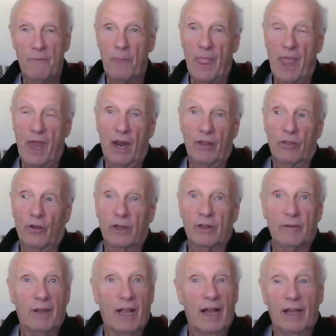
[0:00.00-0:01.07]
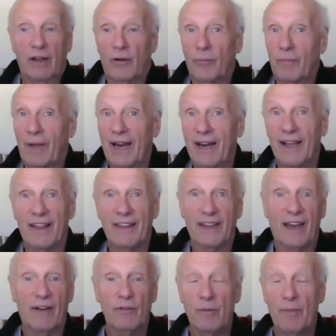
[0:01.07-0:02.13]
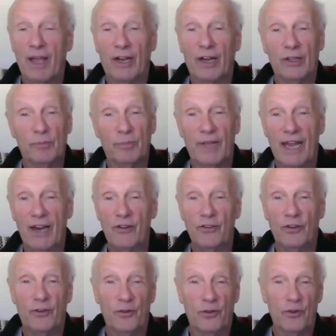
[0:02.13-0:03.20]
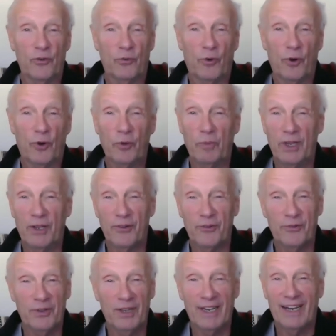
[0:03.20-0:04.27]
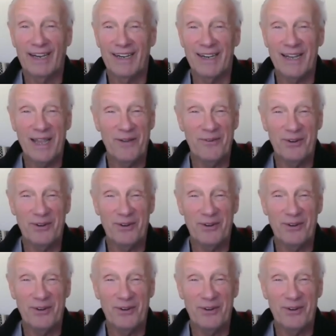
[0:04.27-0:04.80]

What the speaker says: And I thought, God almighty, I think every man on the planet should do this work, because it would